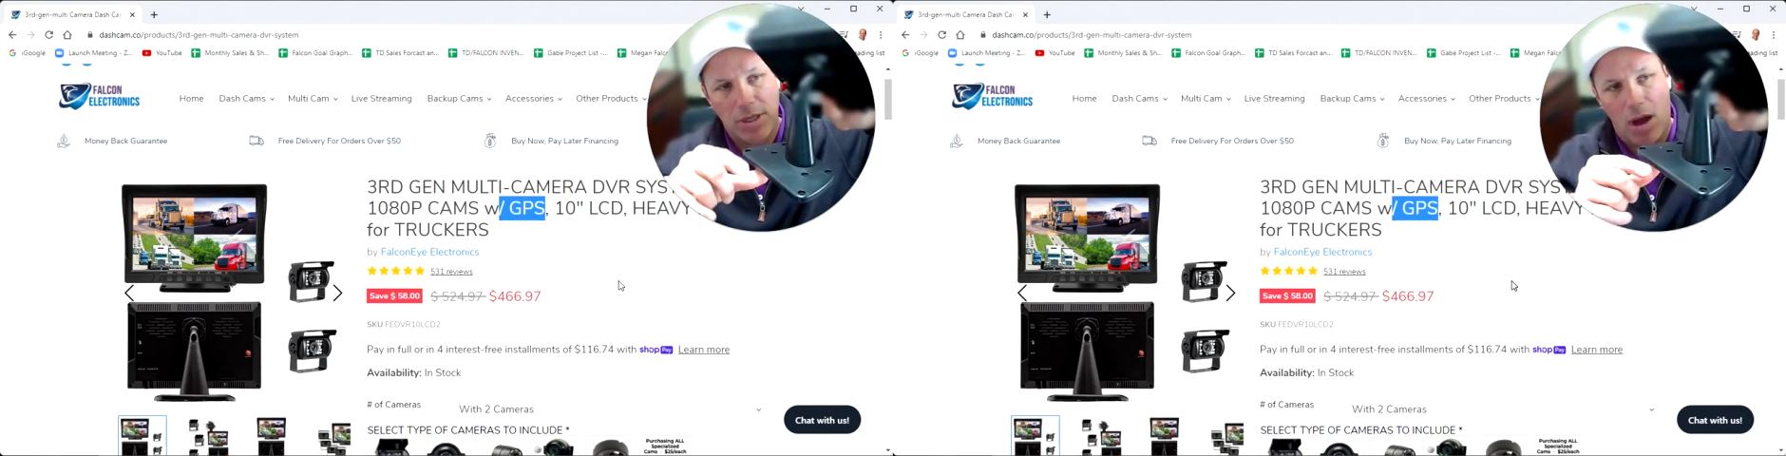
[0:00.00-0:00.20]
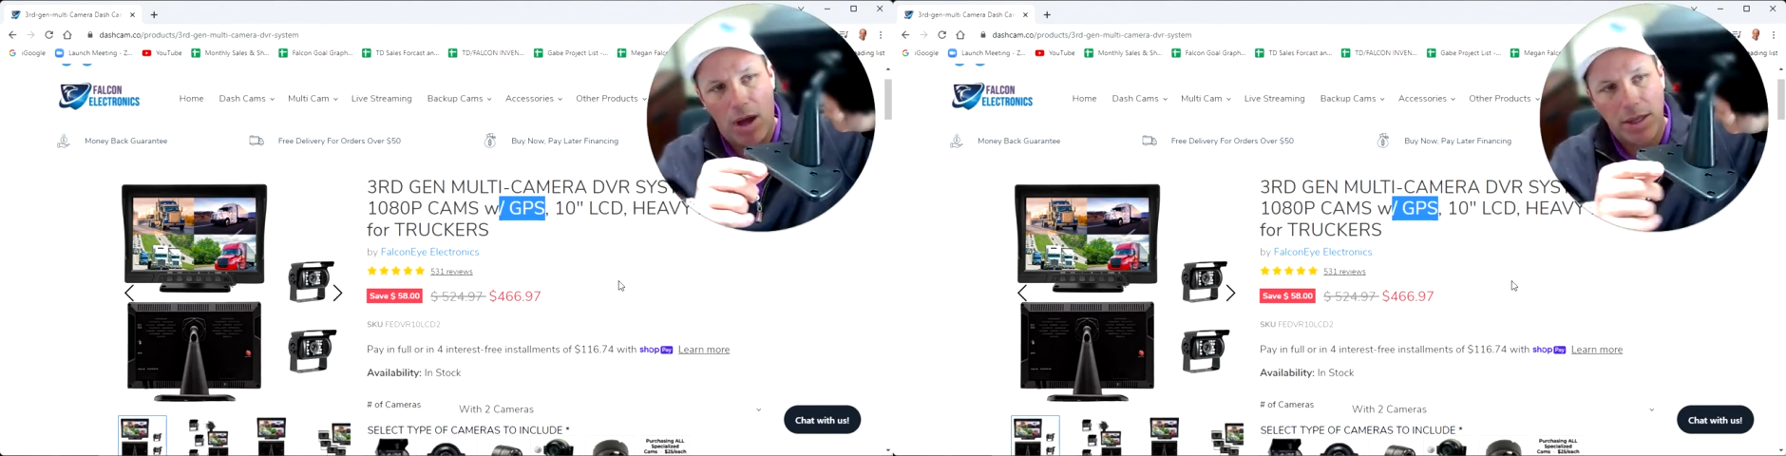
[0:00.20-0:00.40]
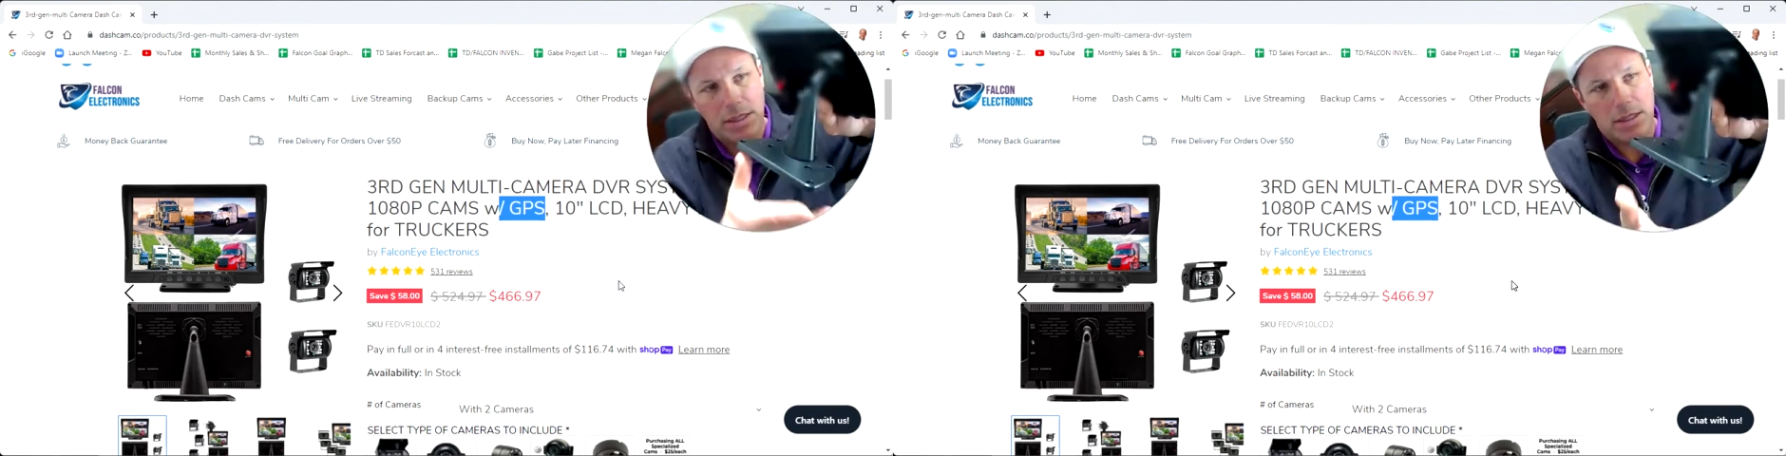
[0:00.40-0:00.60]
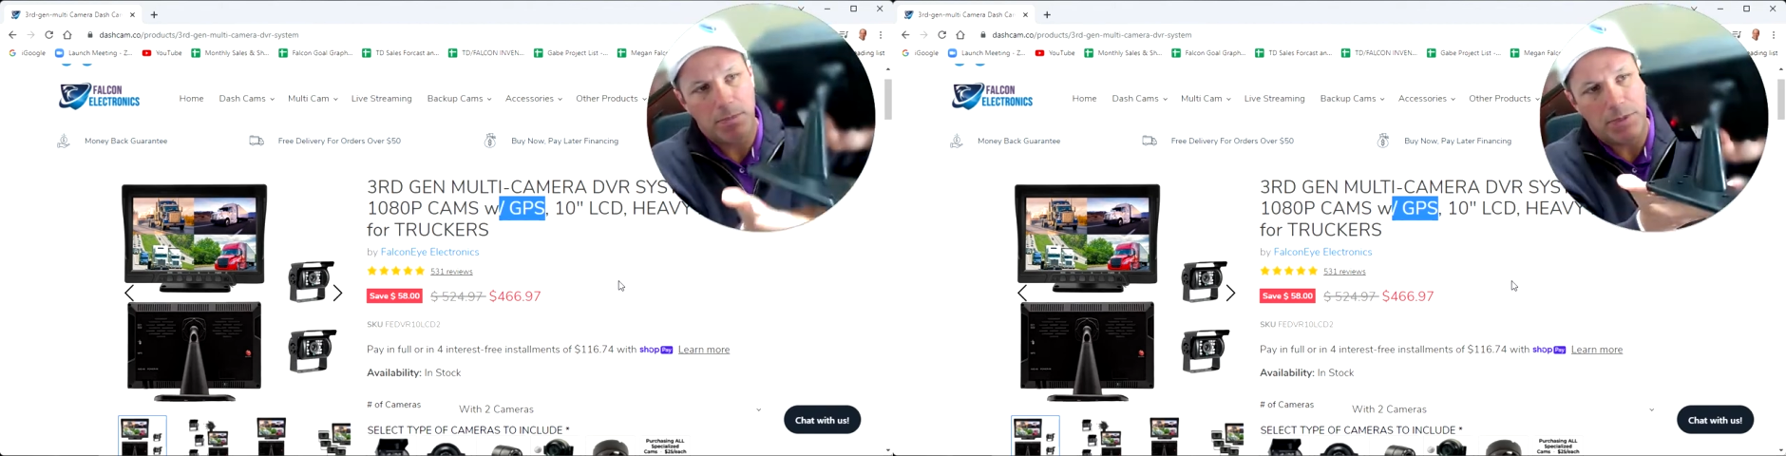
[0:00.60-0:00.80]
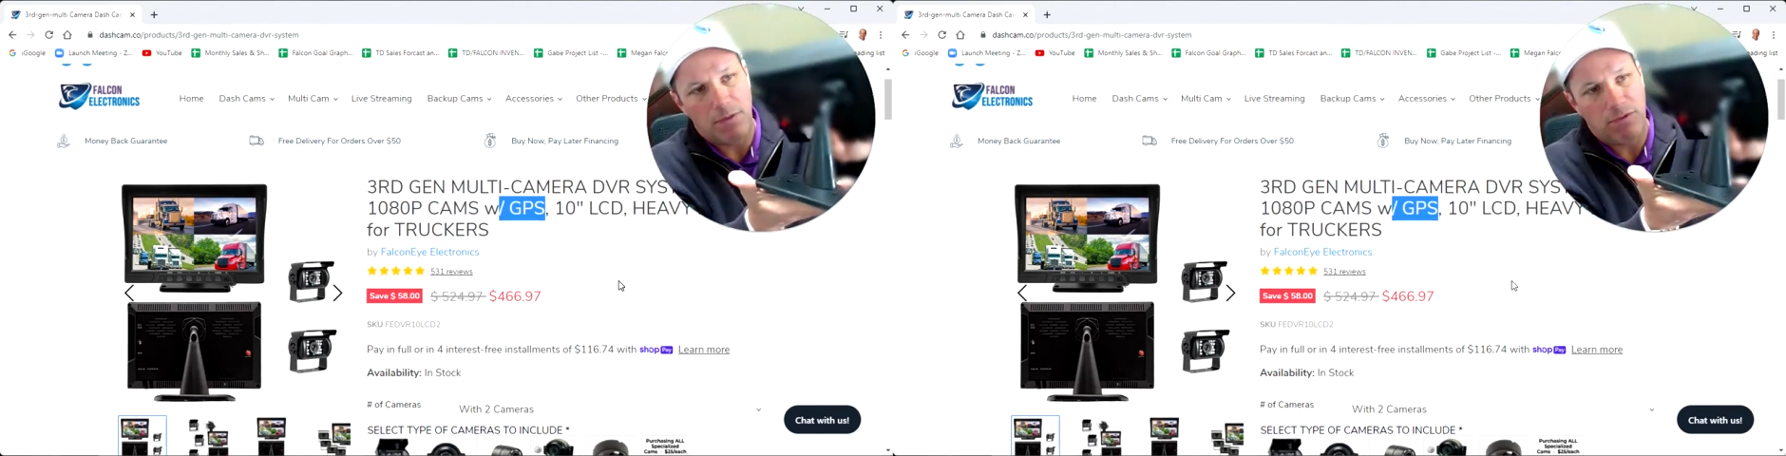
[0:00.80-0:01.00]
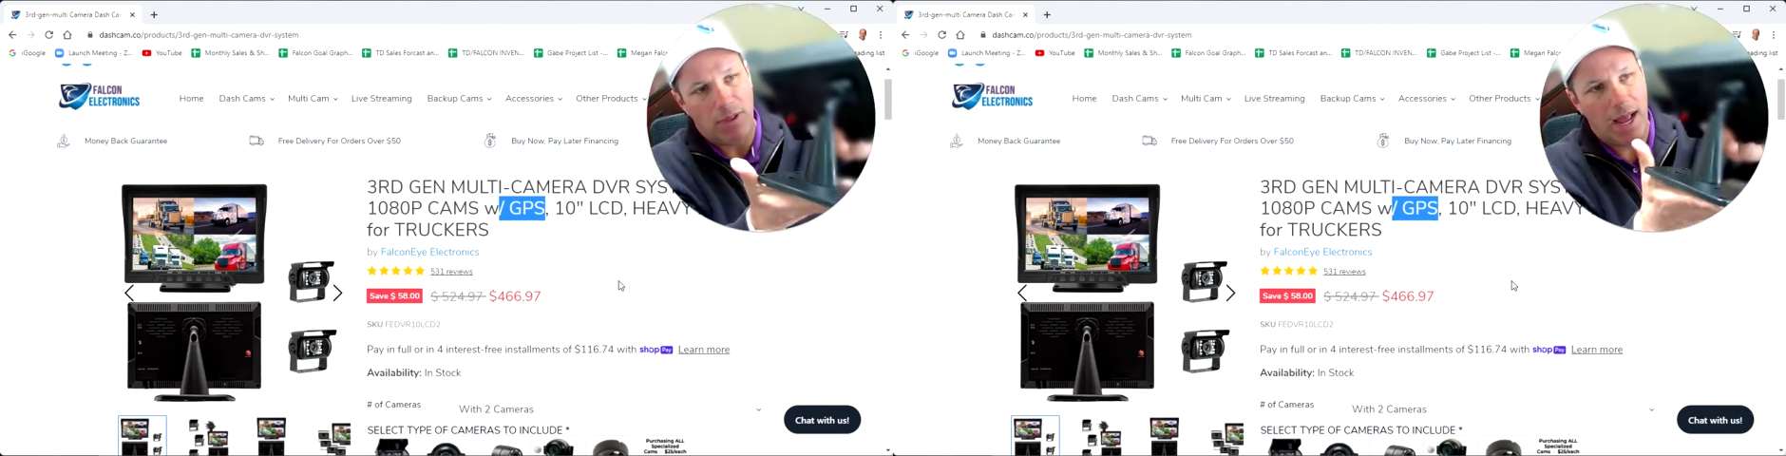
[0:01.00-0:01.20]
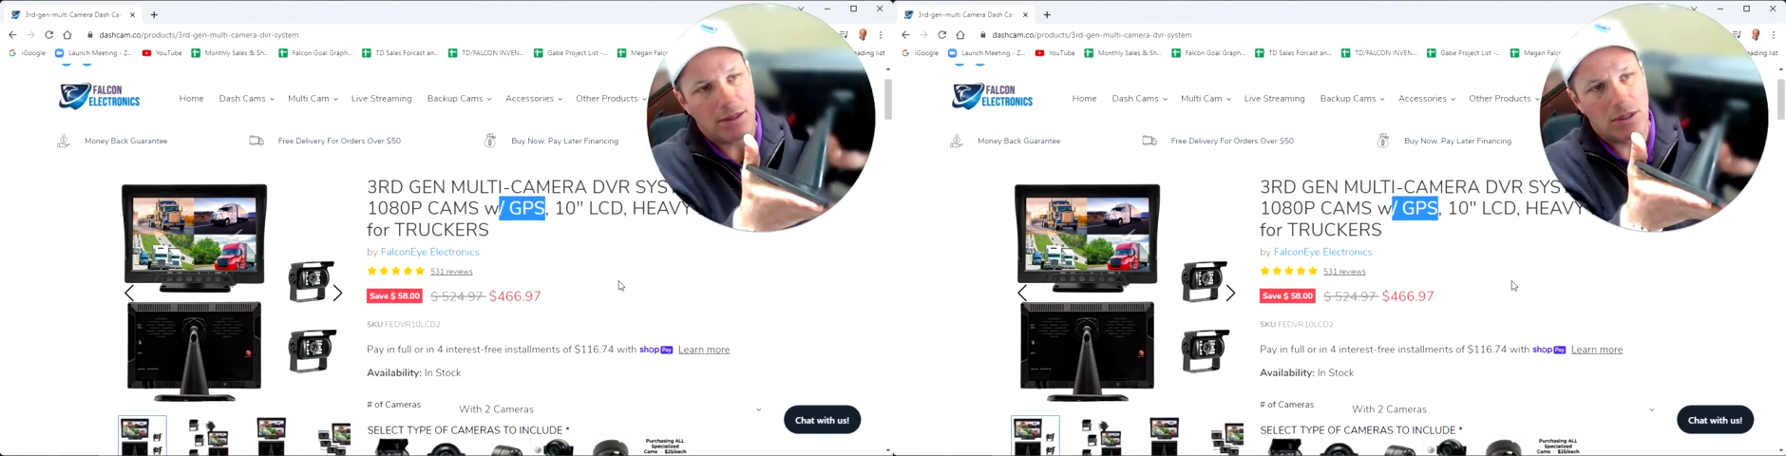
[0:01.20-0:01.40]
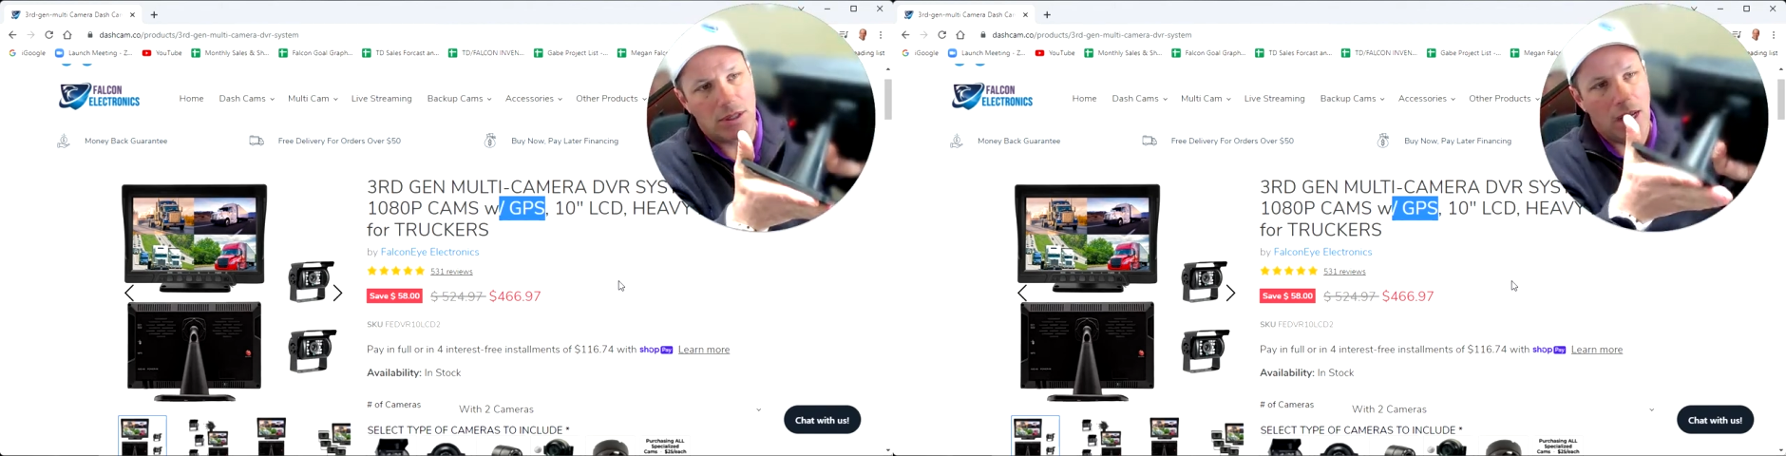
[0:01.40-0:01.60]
on something flat,